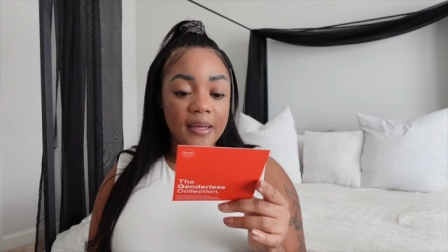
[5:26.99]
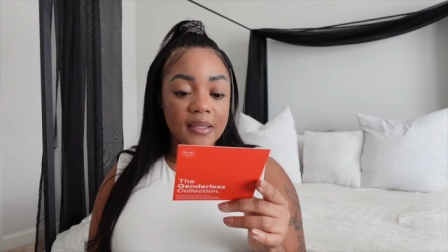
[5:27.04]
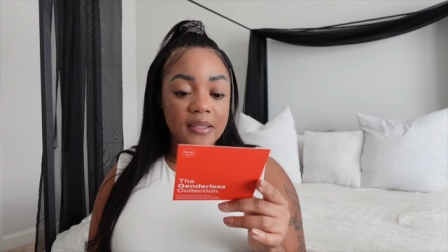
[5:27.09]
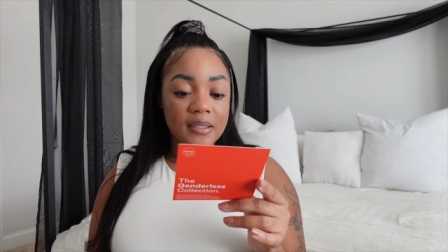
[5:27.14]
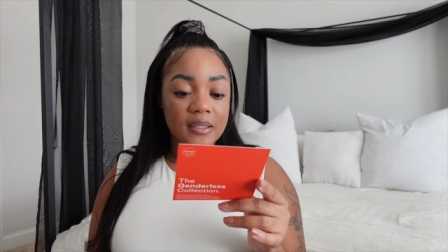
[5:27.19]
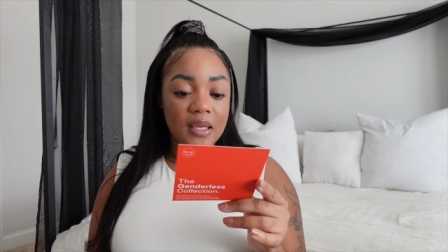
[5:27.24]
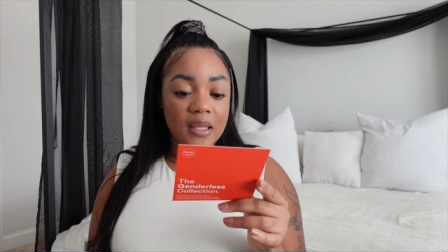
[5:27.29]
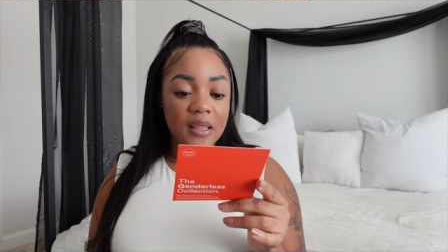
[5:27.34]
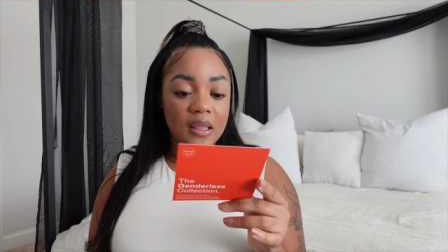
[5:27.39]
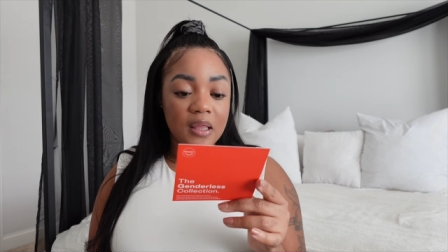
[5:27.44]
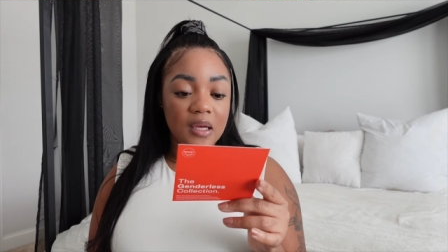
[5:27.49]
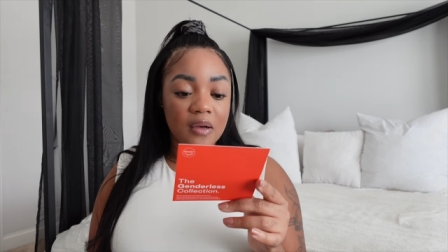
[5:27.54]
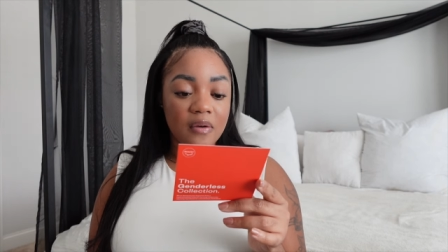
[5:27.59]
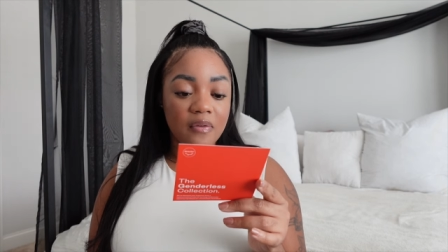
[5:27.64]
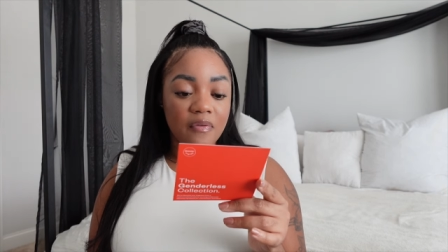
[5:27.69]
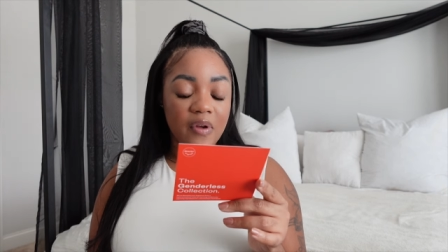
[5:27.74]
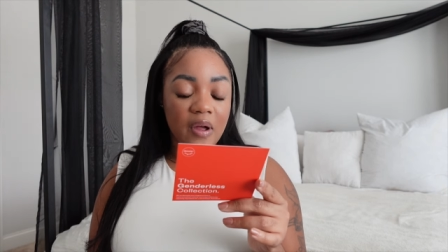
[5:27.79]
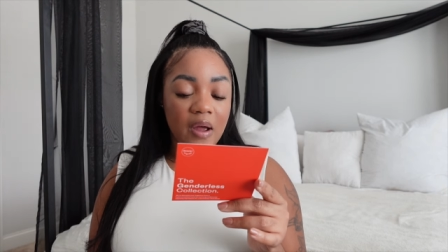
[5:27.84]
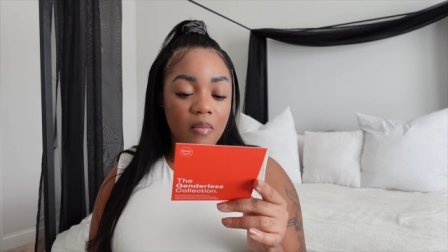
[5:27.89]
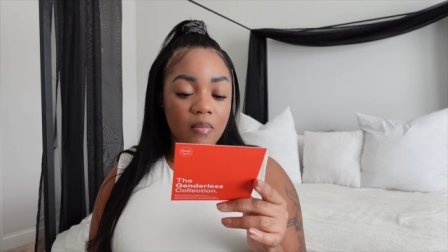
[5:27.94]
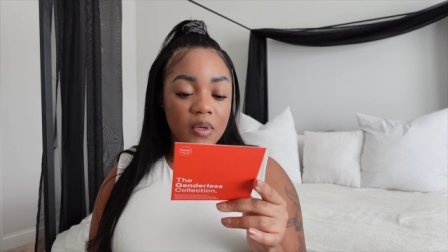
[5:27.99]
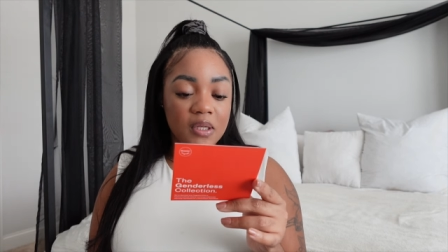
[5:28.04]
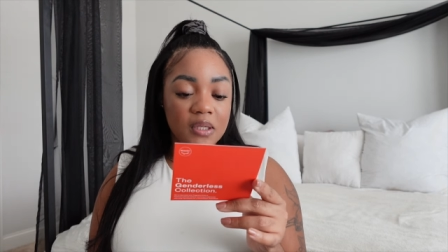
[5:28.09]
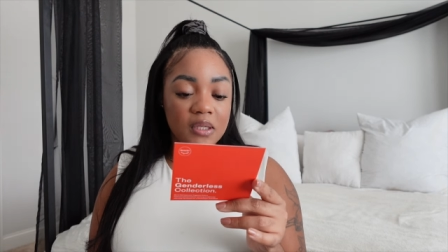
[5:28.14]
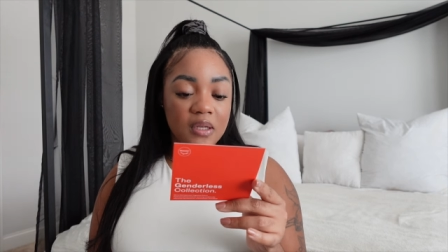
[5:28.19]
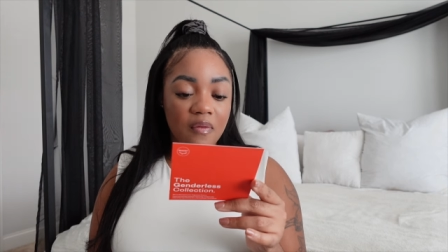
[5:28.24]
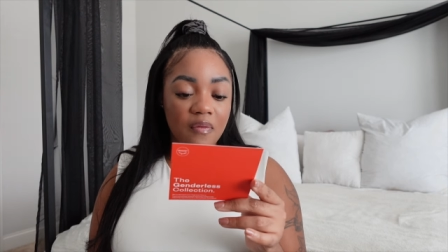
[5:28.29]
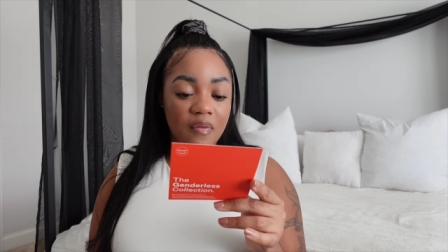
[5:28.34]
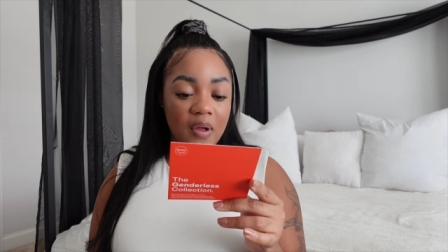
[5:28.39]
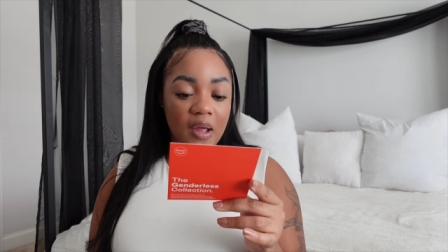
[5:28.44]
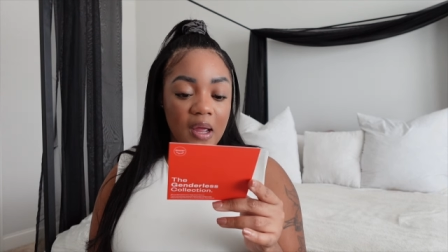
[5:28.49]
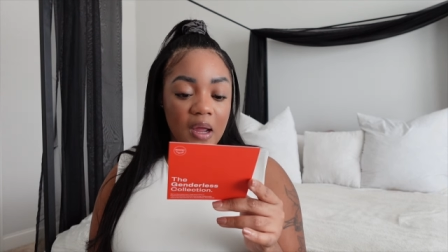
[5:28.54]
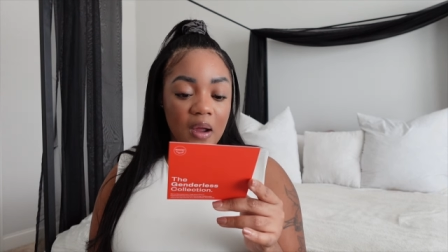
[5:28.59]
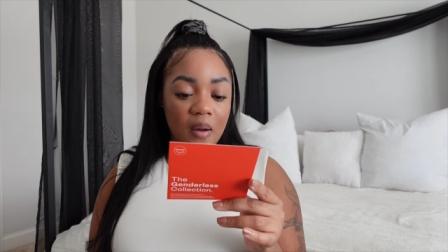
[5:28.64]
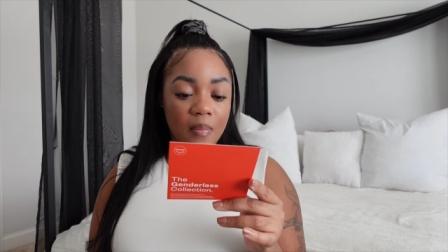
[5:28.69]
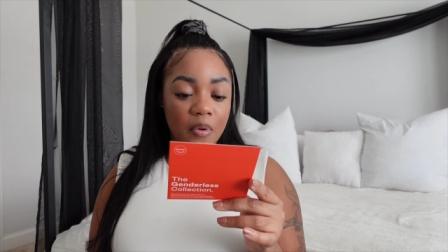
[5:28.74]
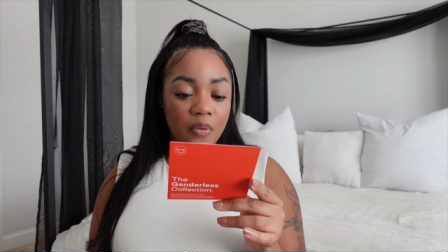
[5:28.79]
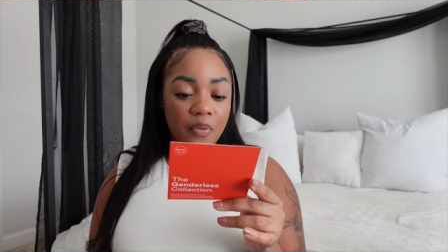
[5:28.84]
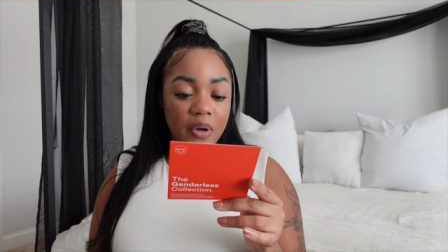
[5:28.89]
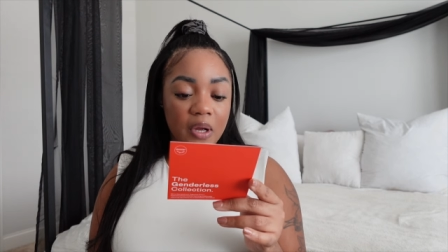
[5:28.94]
It's in the families of
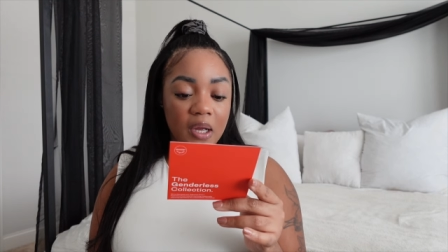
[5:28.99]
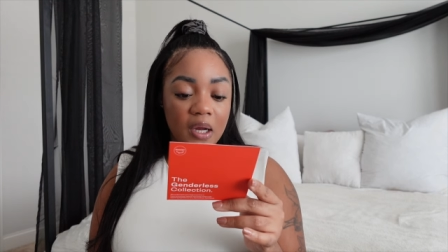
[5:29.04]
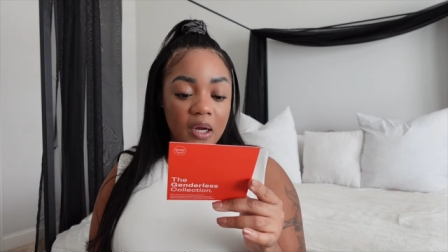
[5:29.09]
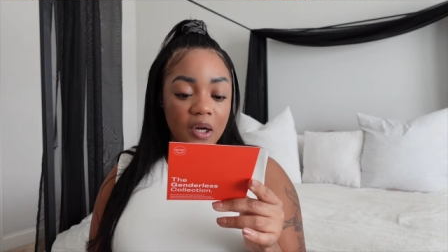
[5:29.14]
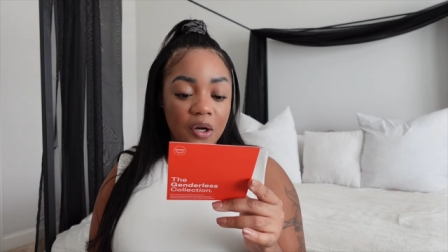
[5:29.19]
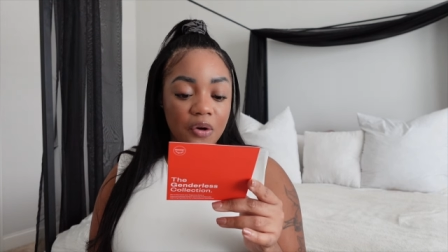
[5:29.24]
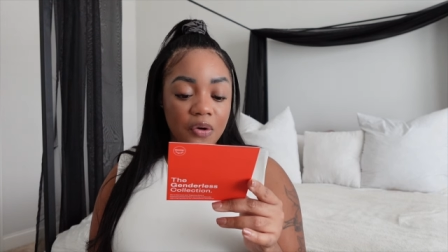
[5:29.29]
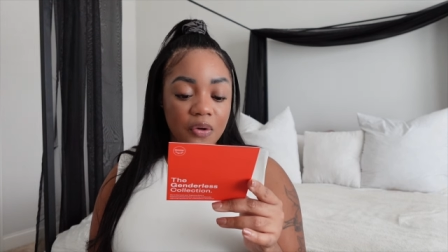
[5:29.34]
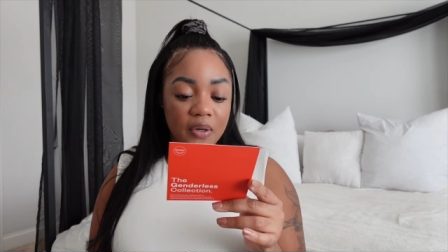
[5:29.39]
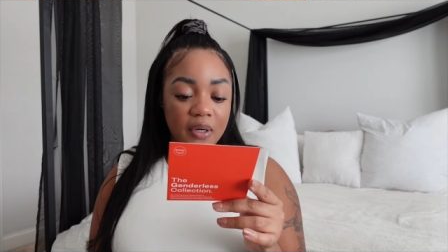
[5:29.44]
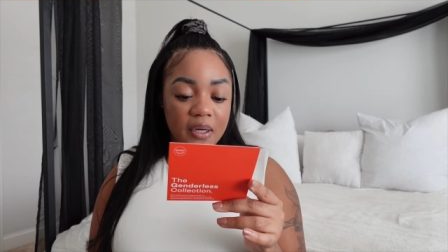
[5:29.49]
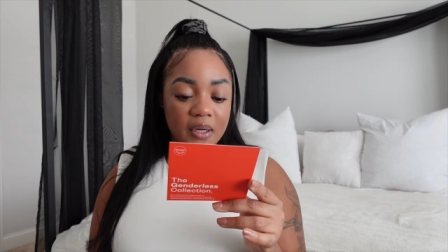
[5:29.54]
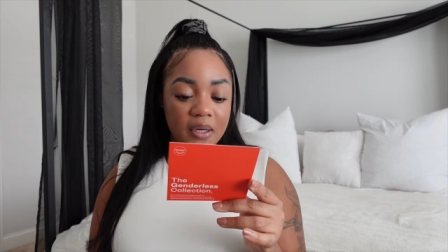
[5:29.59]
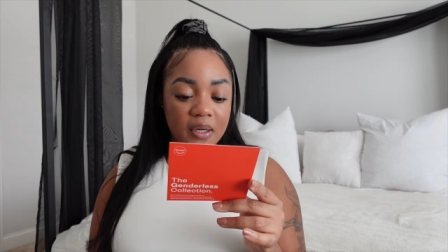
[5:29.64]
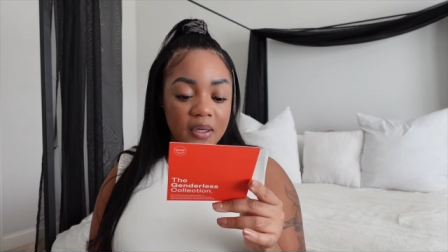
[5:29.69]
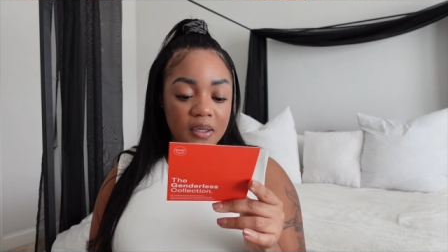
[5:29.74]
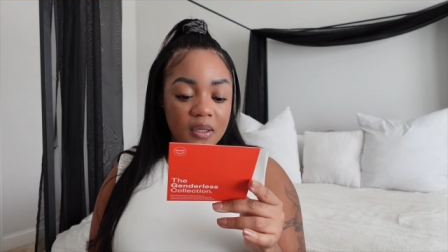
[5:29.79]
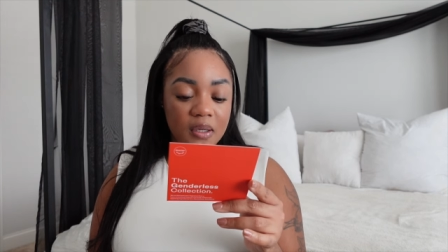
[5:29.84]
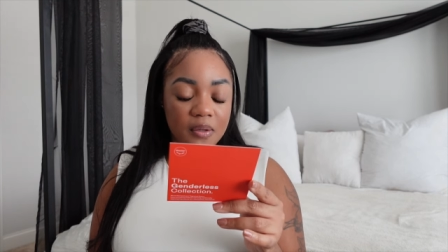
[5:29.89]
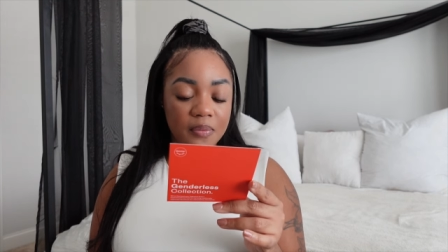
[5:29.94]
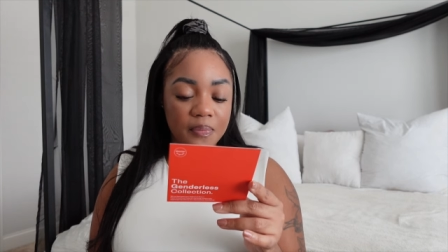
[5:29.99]
ambery and green.